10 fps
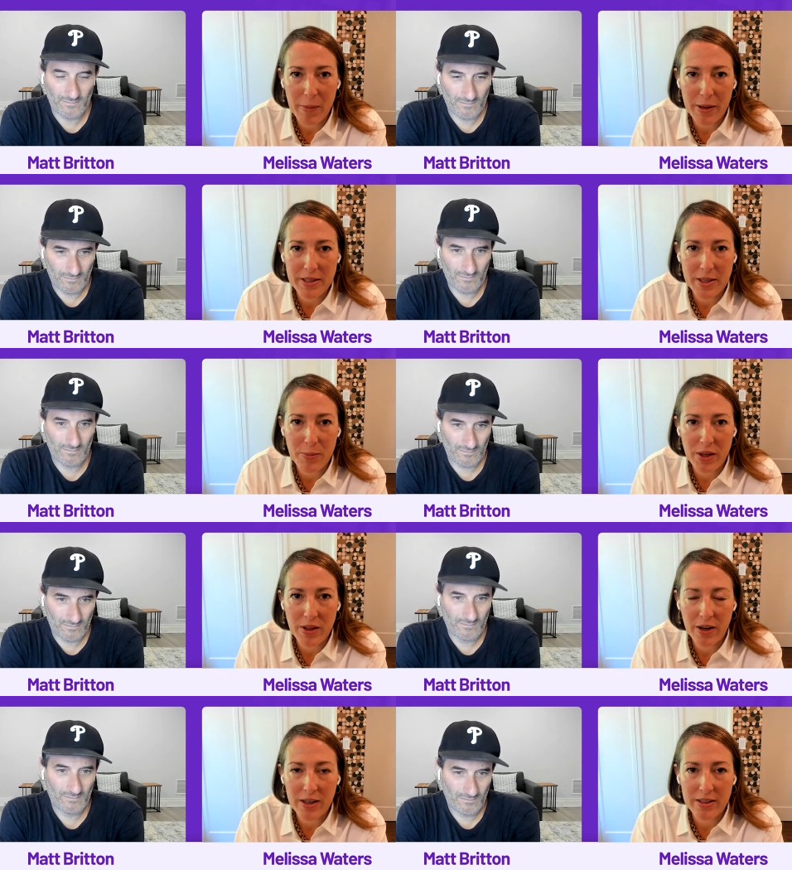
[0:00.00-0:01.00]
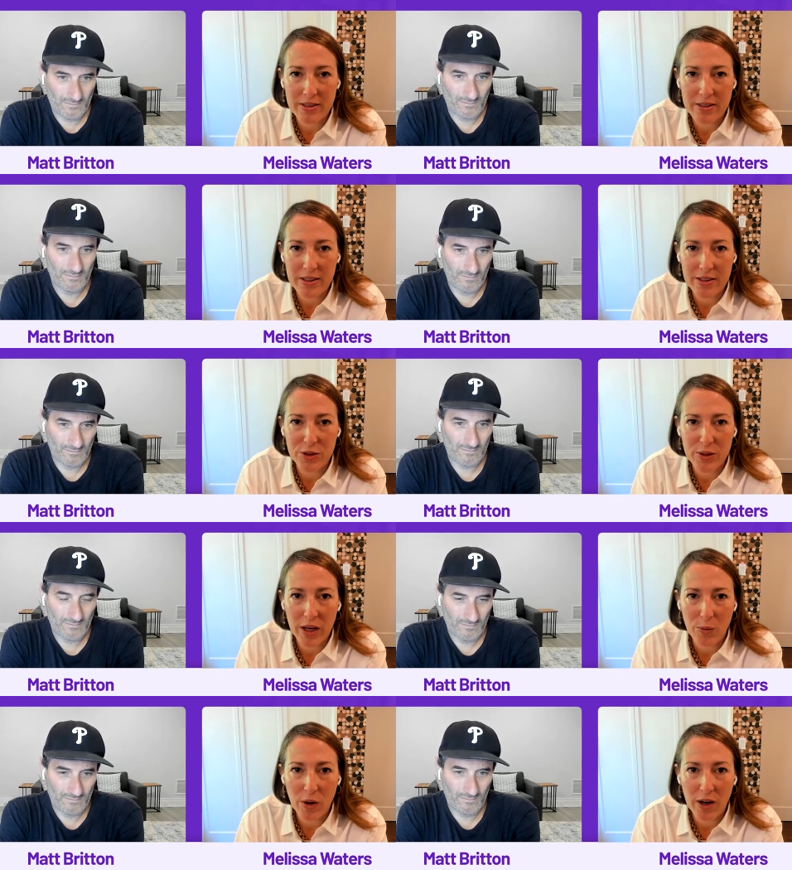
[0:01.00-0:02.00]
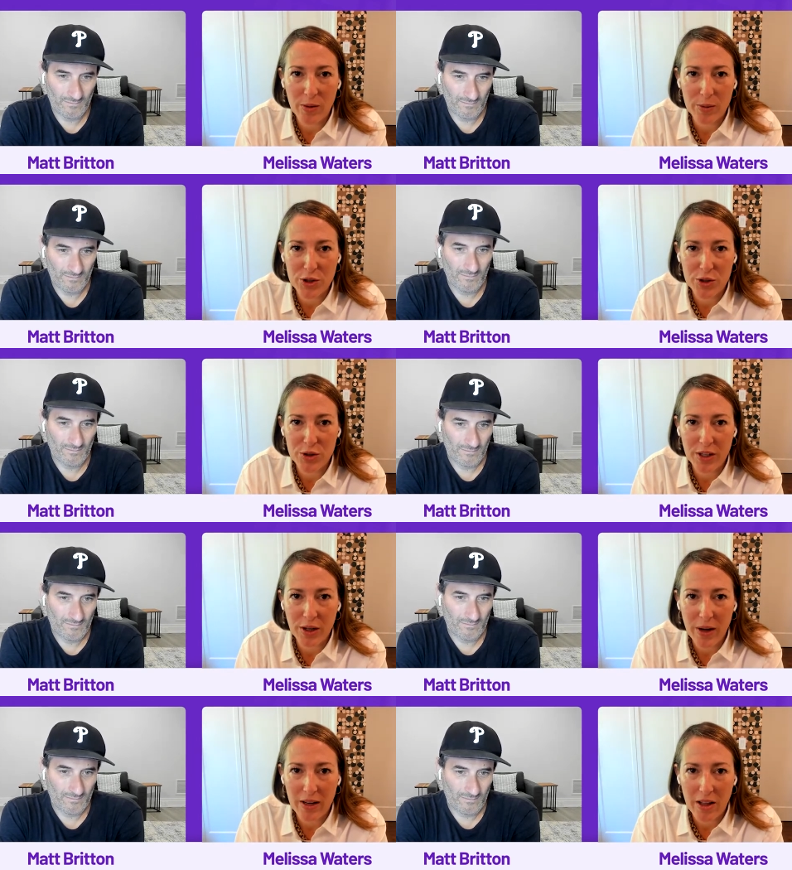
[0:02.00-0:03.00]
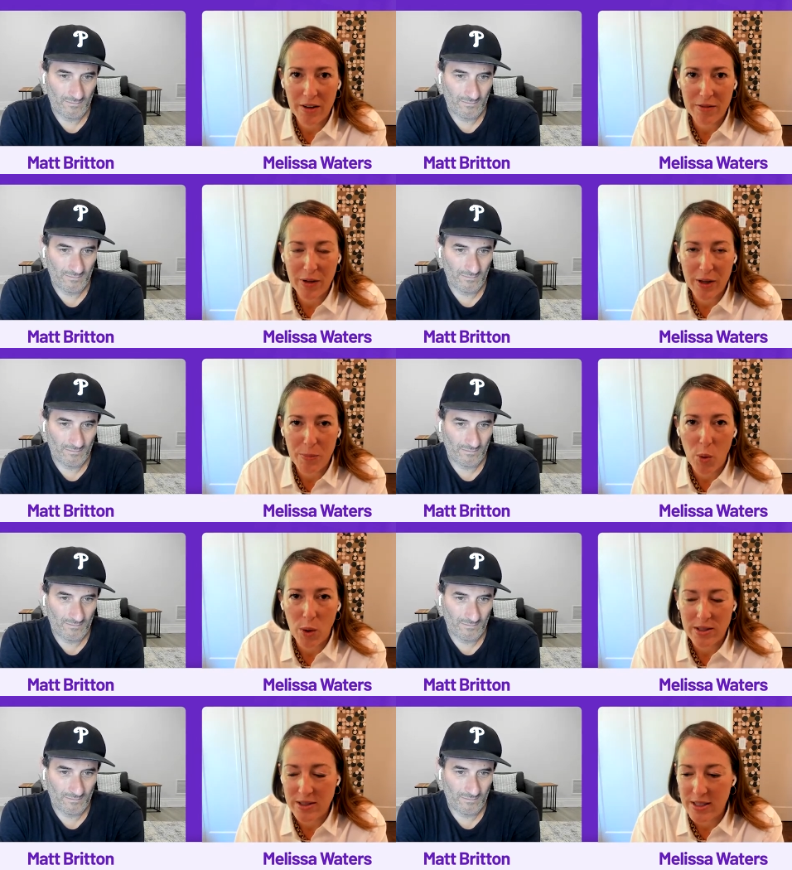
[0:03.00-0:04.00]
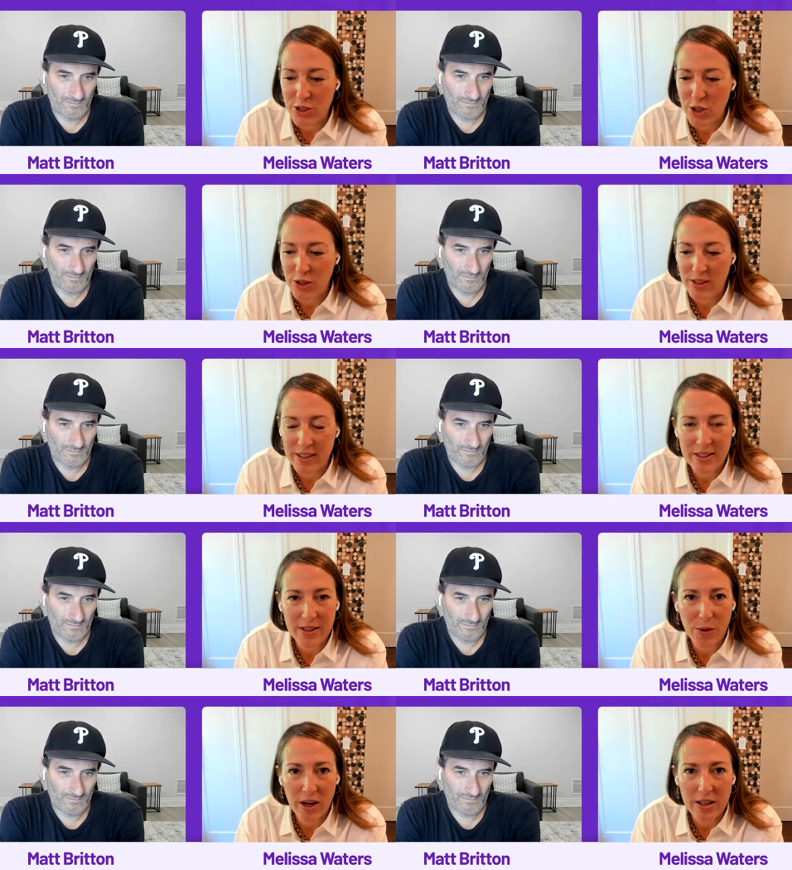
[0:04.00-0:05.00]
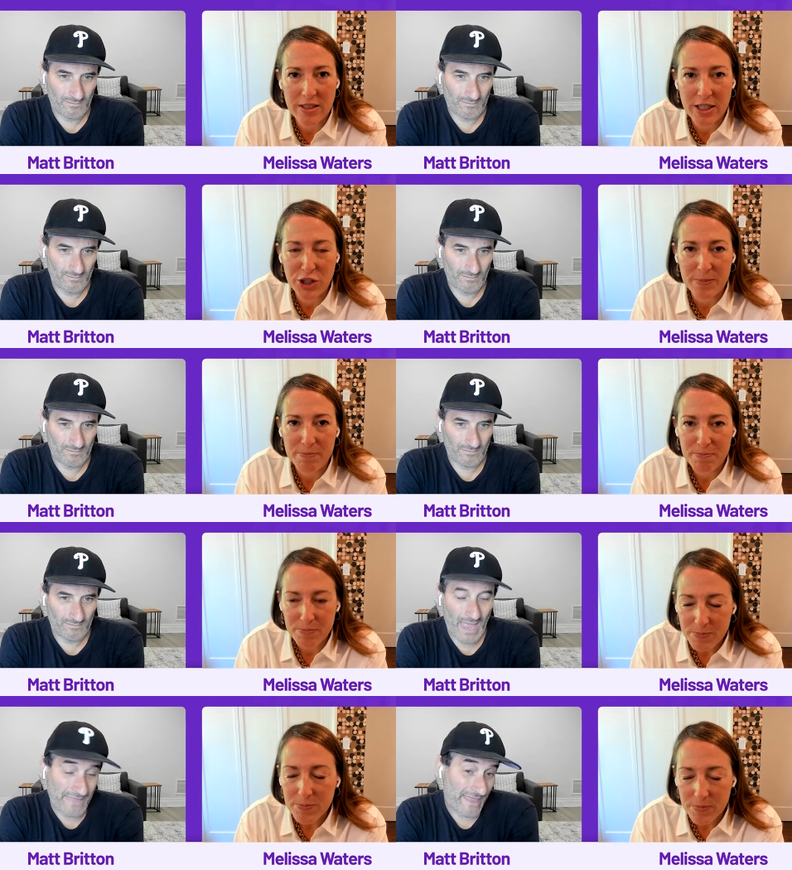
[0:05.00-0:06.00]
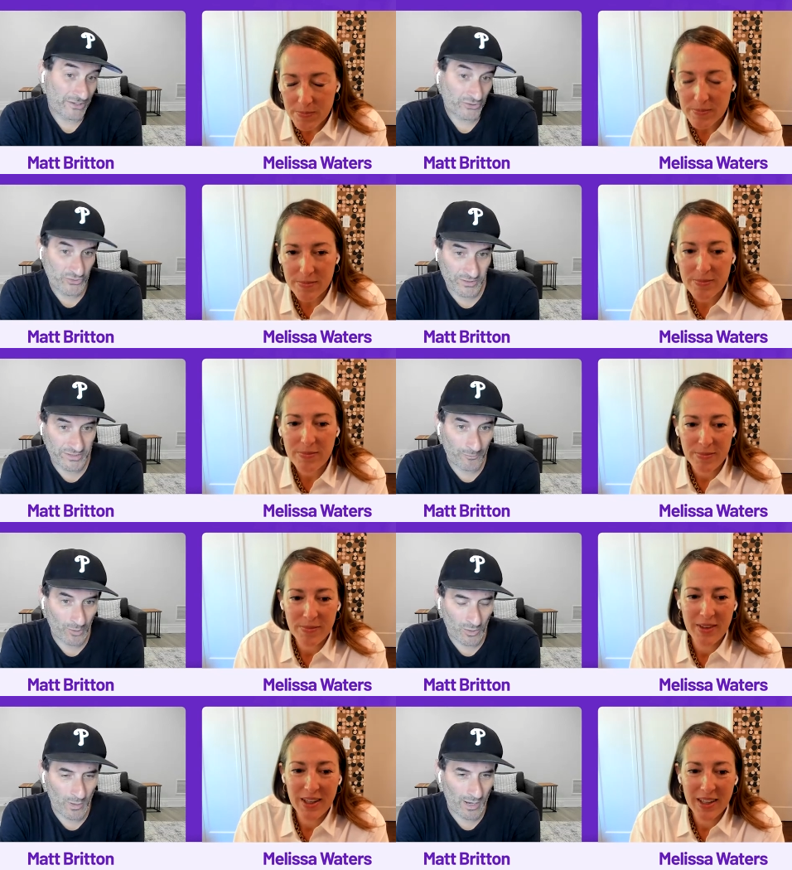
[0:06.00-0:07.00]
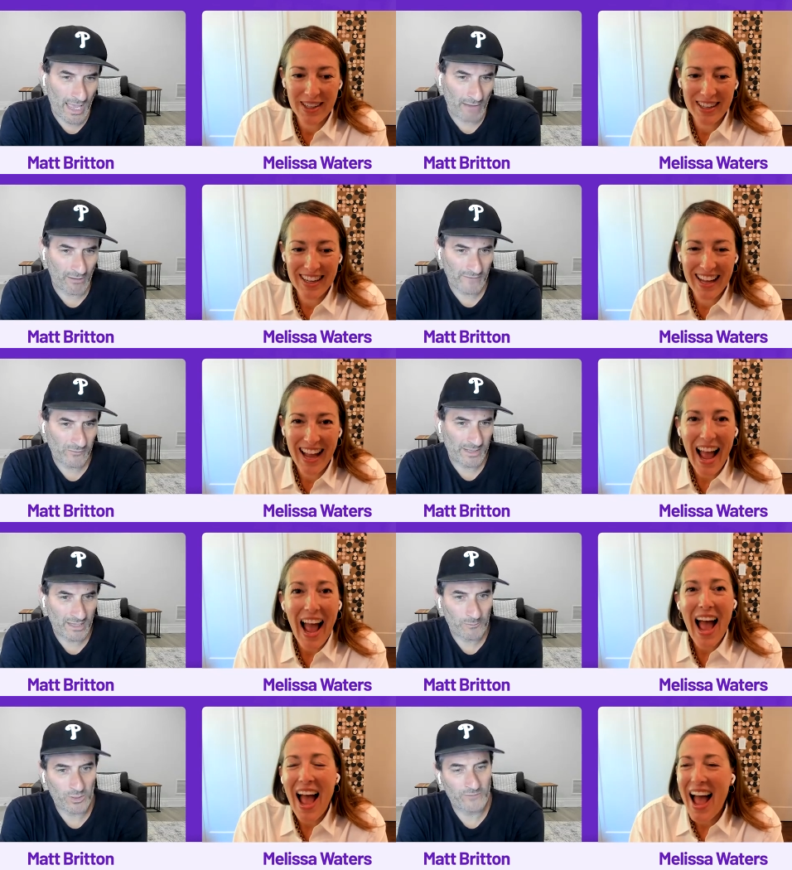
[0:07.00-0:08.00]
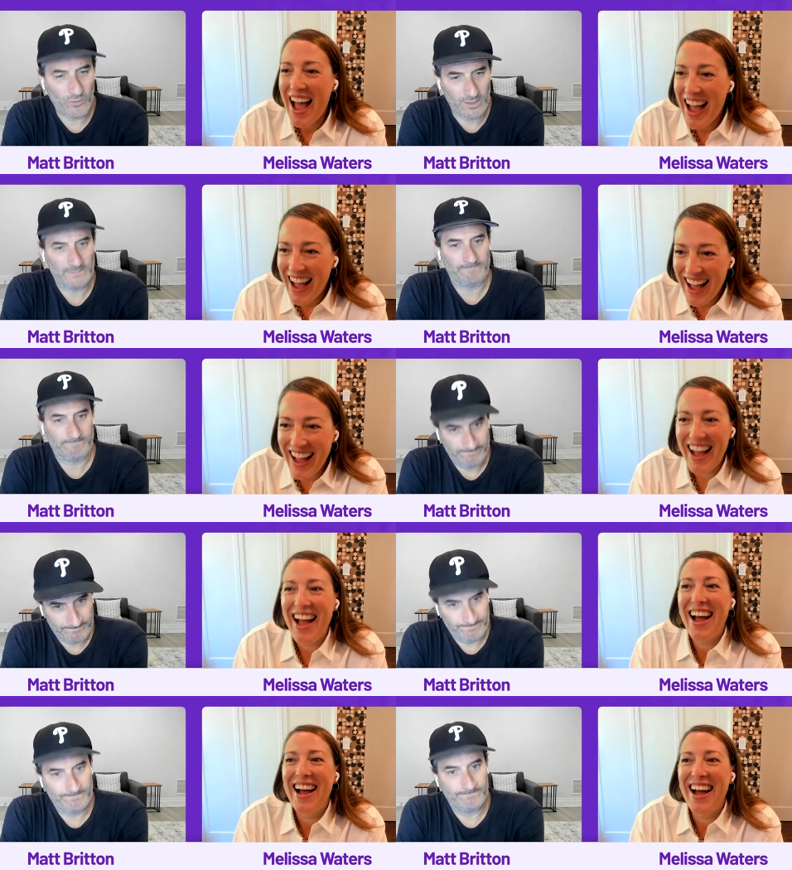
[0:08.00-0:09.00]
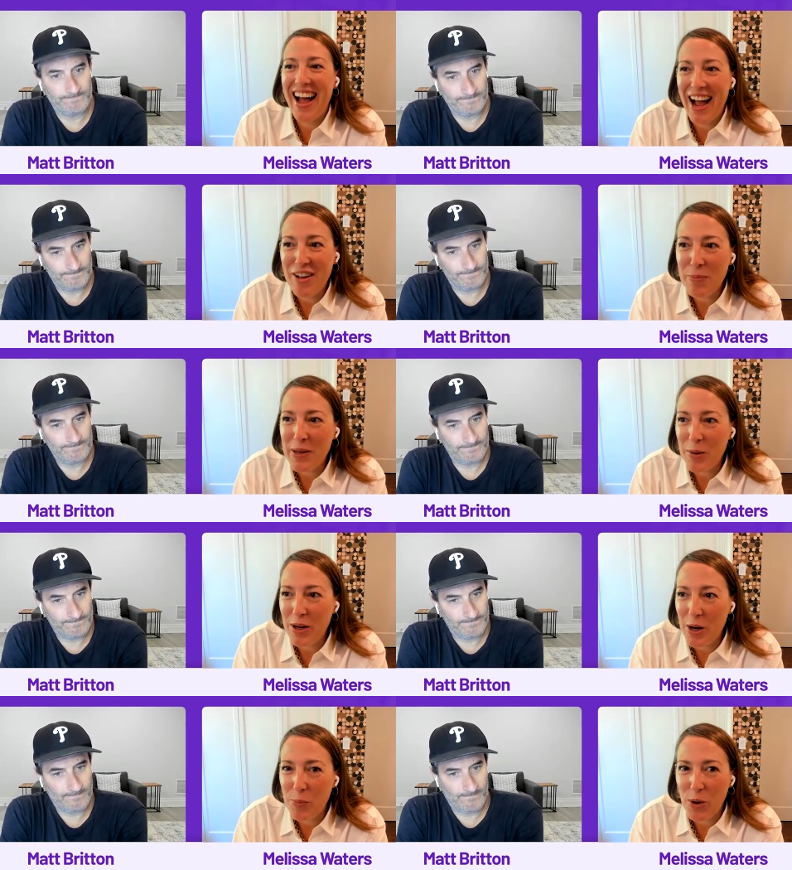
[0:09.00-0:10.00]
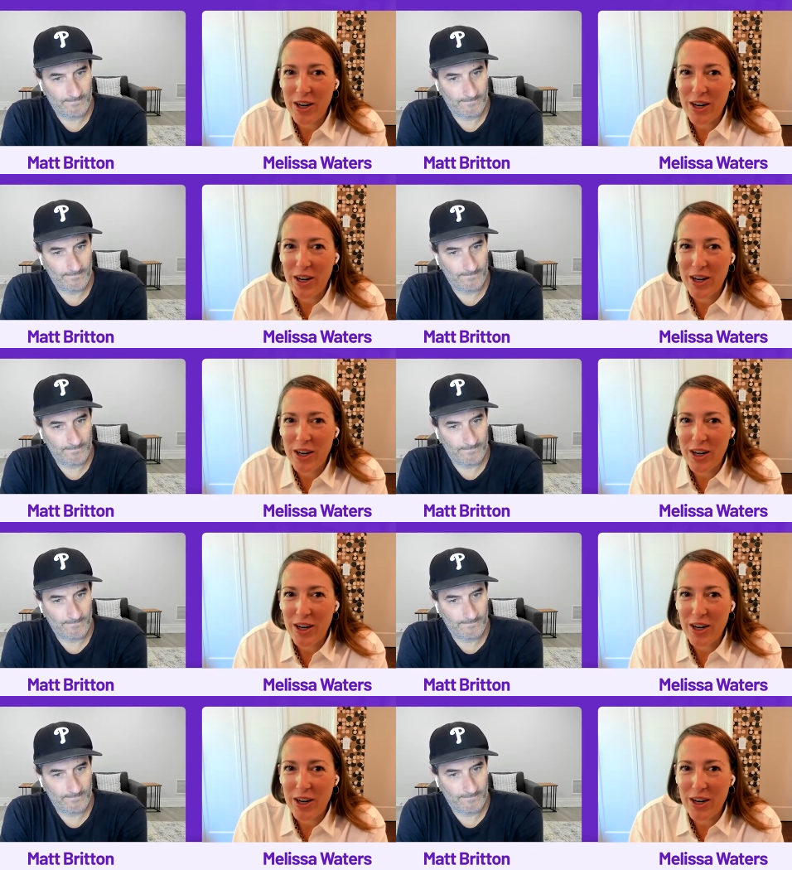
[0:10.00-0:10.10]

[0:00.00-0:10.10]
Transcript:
Speaker 1: for me to be there and to do that work, which you know had a lot of importance internally to the organization. And
Speaker 2: then you joined Upwork. When, how long have you been in Upwork for?
Speaker 1: I've been at